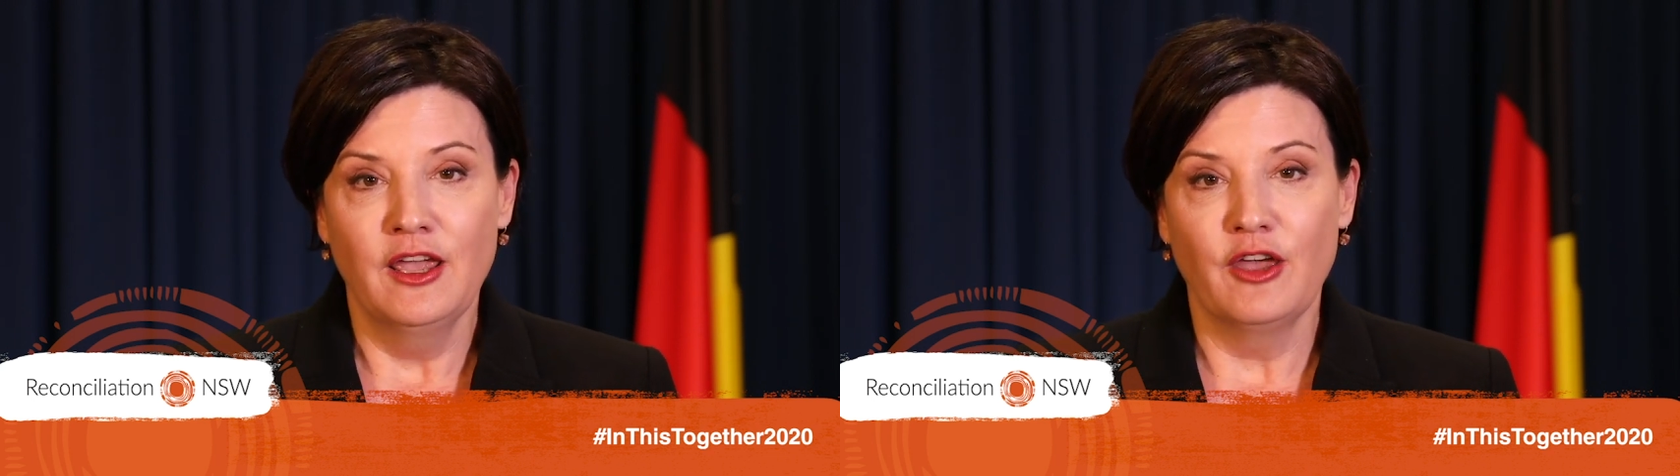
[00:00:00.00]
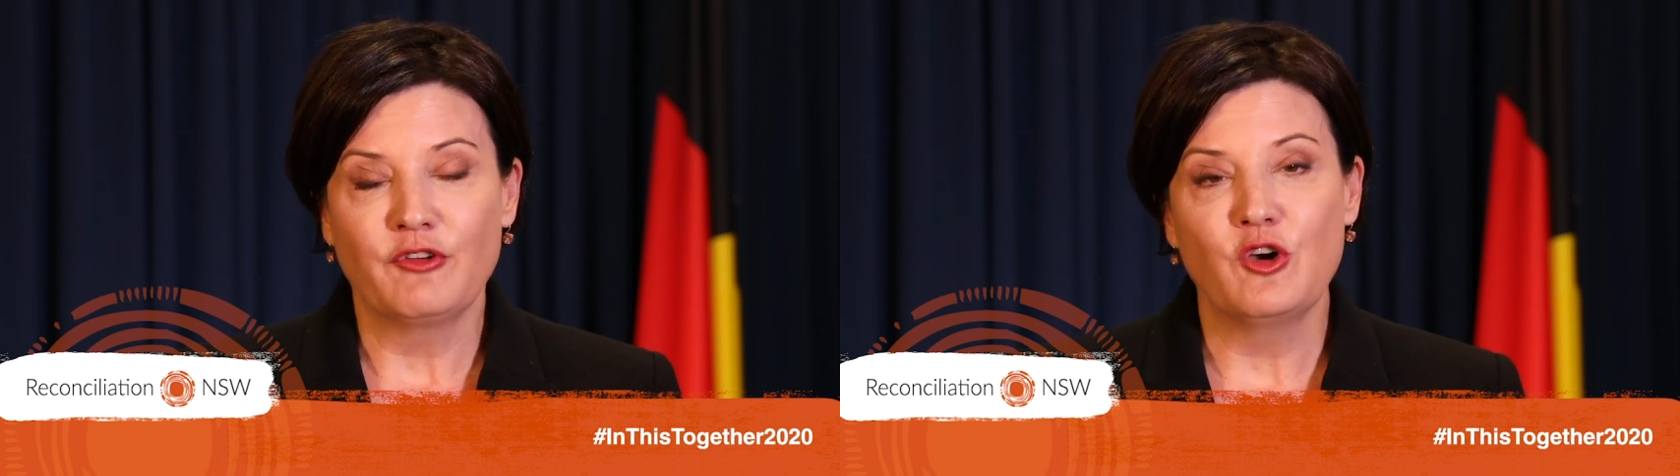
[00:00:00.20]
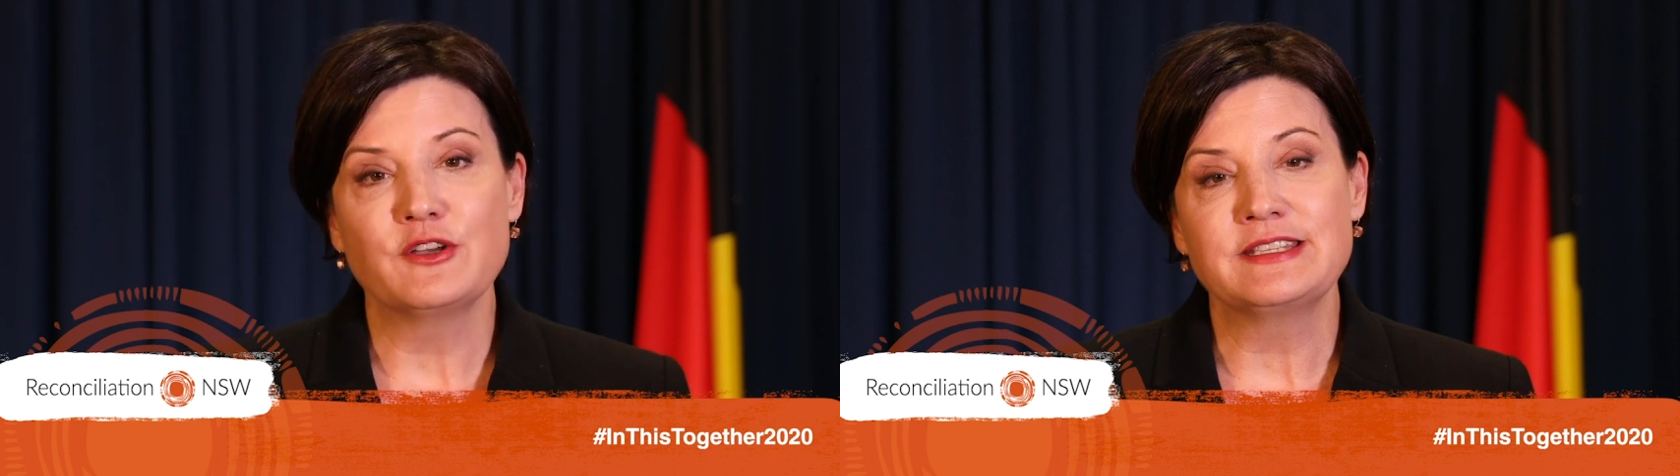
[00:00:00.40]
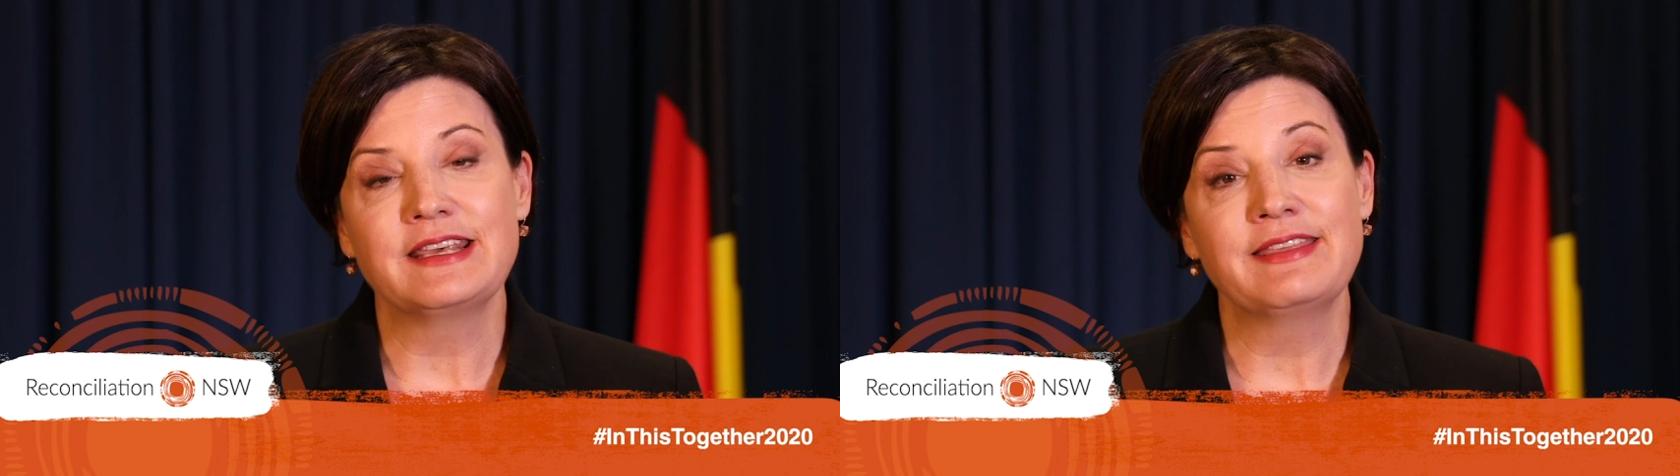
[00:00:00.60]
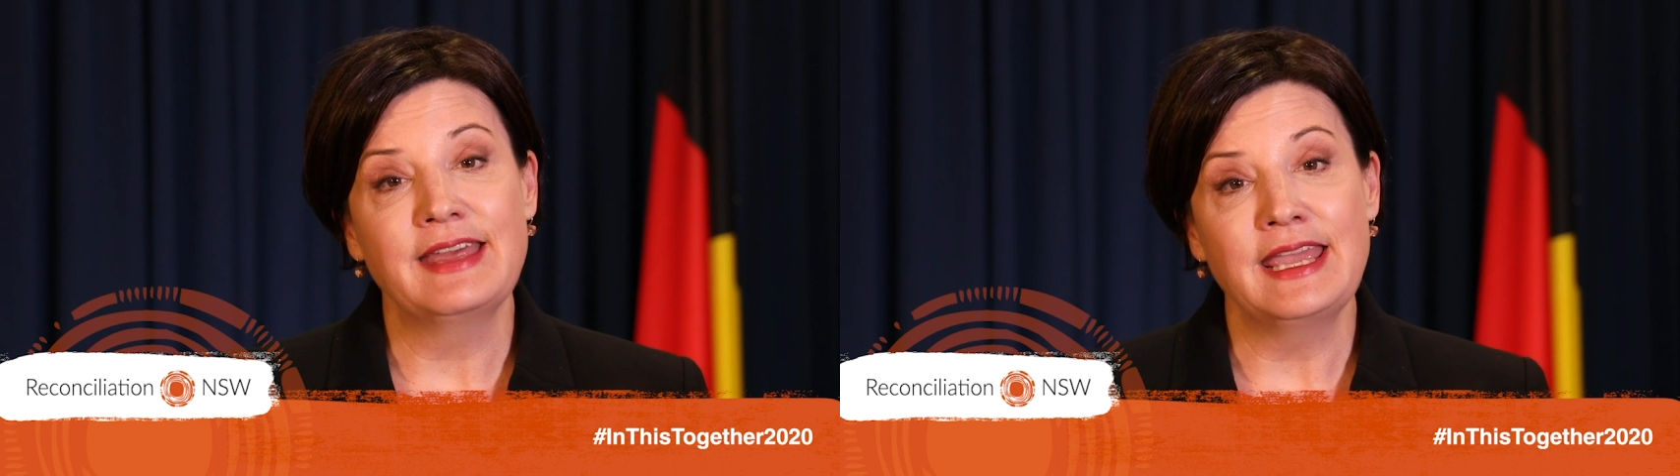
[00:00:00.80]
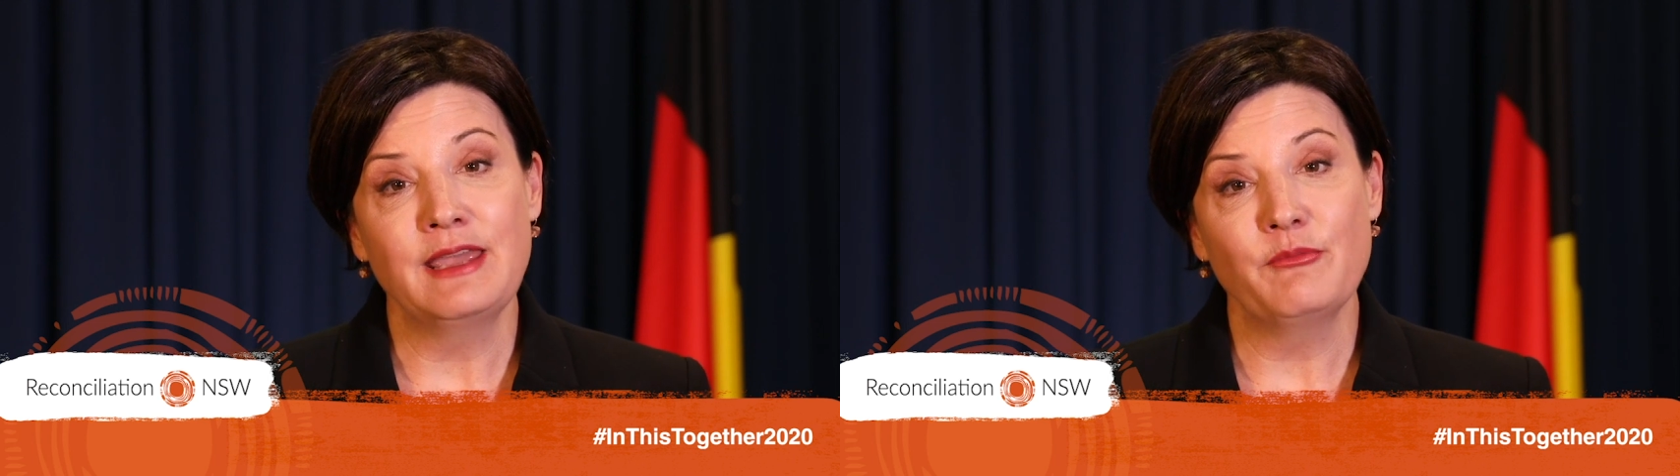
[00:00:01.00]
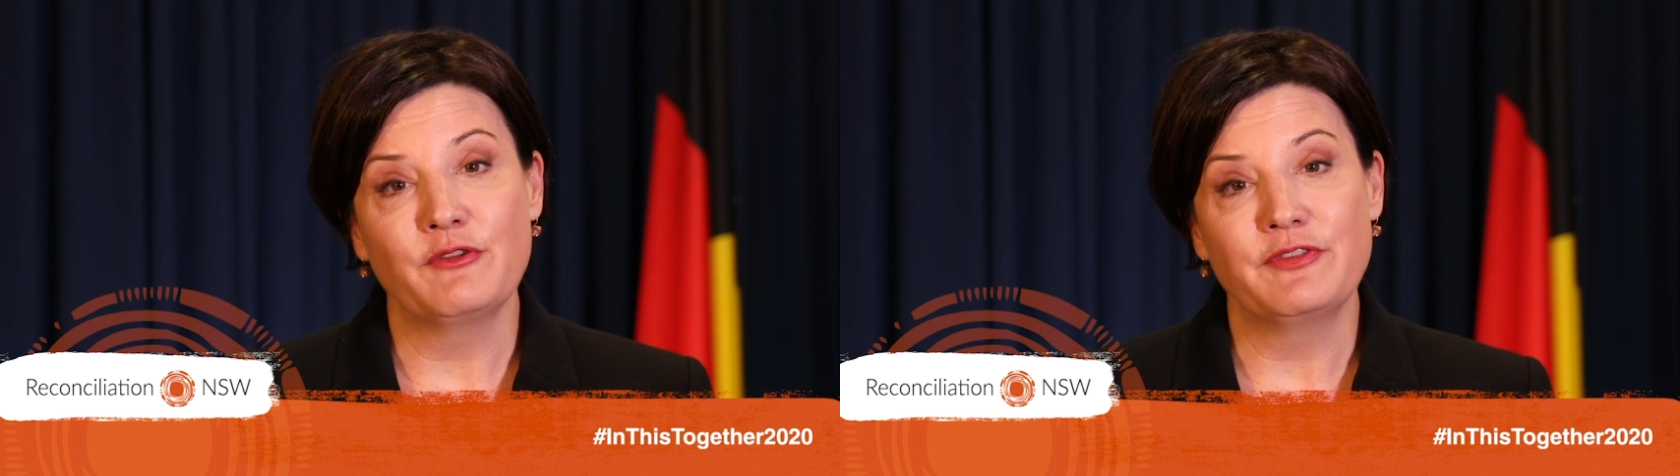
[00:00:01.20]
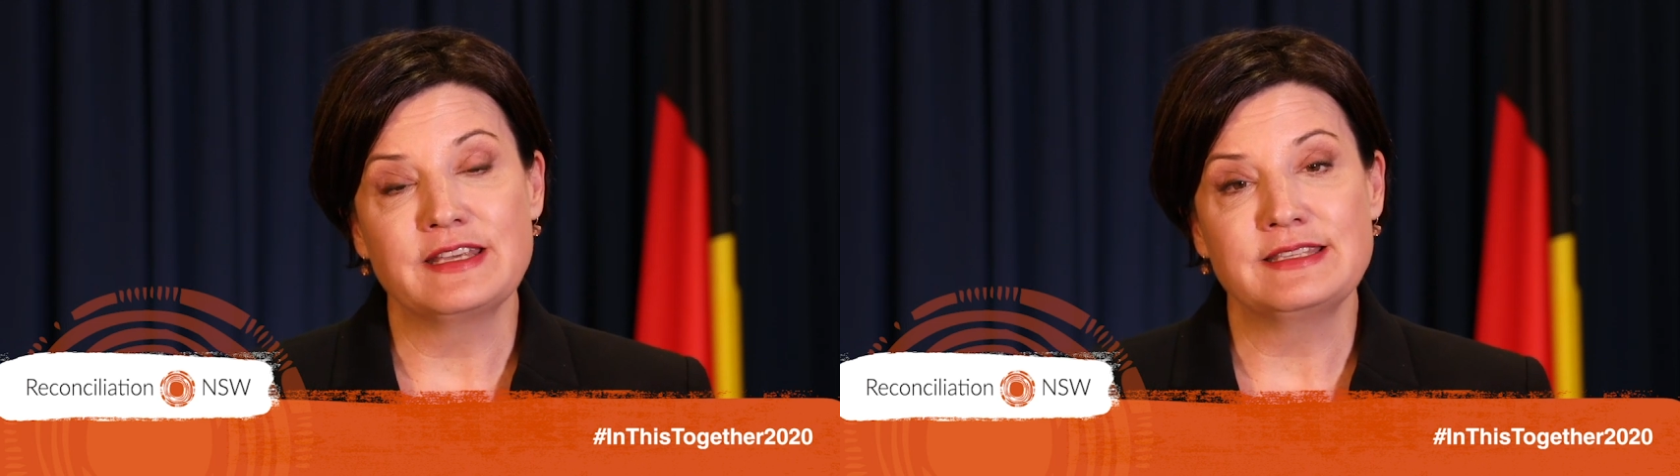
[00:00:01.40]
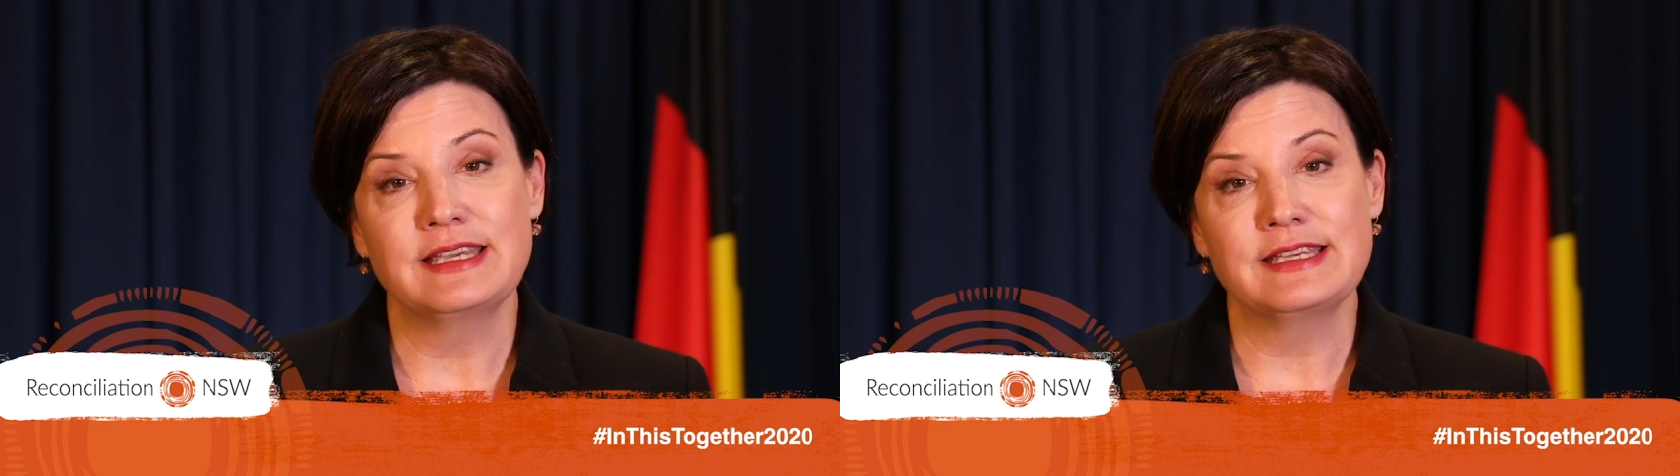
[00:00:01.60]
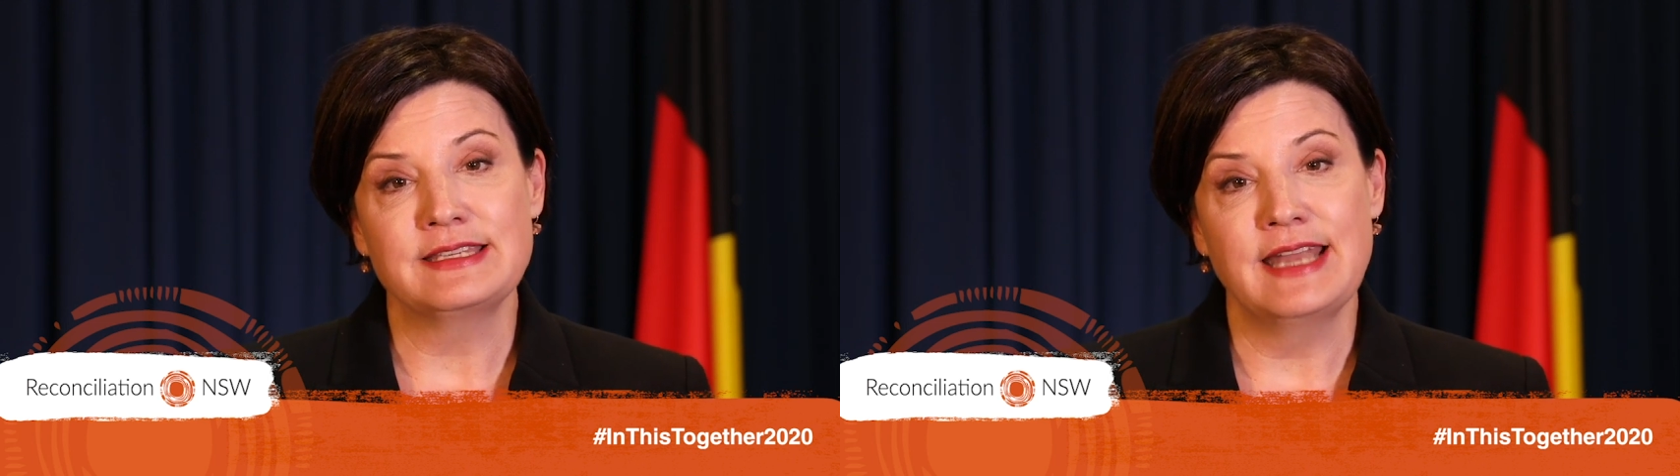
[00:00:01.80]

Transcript: Of course, the theme of this year's